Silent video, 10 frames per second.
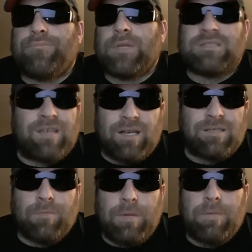sex
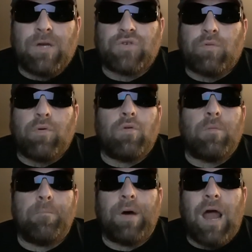can be pleasurable.
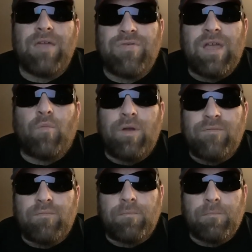But I think
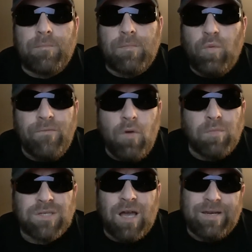we've
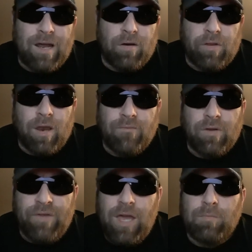almost gotten down to the level
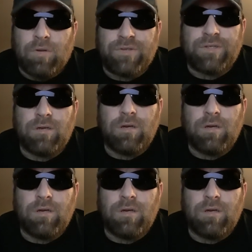of animals.